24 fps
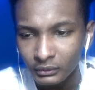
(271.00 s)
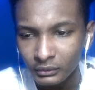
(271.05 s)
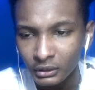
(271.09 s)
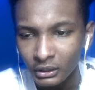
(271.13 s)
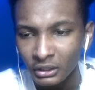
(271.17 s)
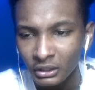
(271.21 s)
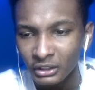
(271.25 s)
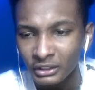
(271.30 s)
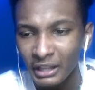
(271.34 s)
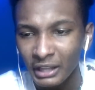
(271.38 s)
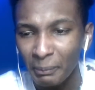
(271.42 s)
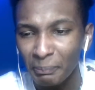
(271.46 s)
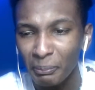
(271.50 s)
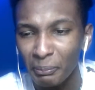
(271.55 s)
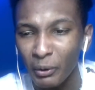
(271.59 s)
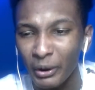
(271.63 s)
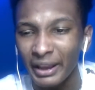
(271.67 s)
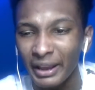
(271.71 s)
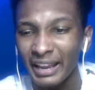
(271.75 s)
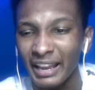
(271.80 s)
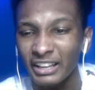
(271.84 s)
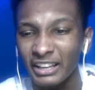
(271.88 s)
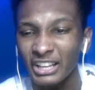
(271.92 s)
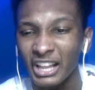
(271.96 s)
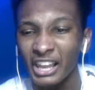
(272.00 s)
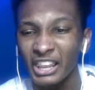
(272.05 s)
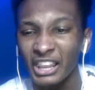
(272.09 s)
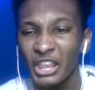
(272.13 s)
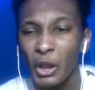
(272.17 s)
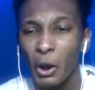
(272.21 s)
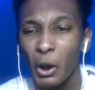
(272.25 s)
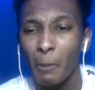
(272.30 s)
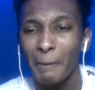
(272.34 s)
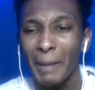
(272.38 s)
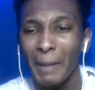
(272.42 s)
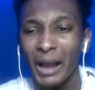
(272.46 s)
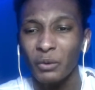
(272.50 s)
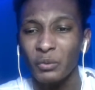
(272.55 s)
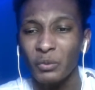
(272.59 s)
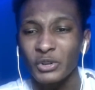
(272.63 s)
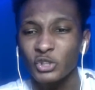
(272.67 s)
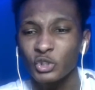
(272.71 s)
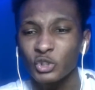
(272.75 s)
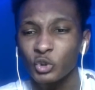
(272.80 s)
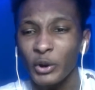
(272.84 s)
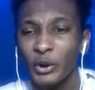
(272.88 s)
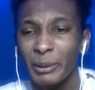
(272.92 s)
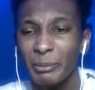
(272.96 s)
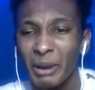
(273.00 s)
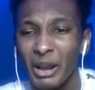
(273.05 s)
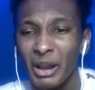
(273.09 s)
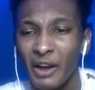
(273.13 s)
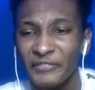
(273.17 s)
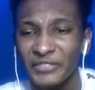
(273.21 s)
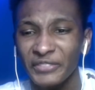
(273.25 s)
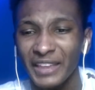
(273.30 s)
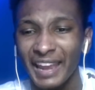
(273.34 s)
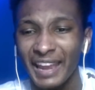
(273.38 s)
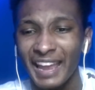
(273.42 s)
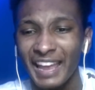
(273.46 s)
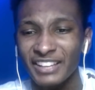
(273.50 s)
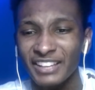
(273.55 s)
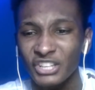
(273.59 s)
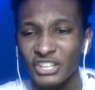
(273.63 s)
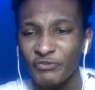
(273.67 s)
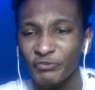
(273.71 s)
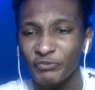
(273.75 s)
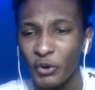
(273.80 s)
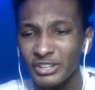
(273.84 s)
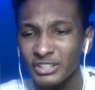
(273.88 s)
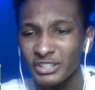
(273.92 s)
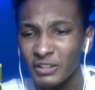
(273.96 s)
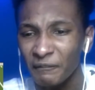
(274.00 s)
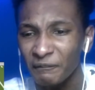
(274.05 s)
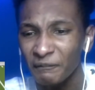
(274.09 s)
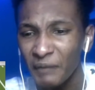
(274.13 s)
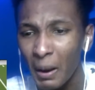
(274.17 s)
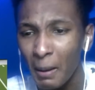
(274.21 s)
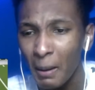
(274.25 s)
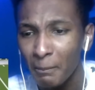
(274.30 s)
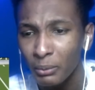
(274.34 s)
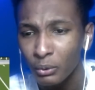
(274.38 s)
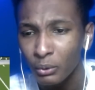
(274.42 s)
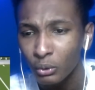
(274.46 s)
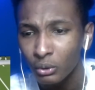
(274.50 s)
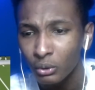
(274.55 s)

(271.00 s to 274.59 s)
That boy, Khalil Mack, was screaming off the edge and forced a fumble.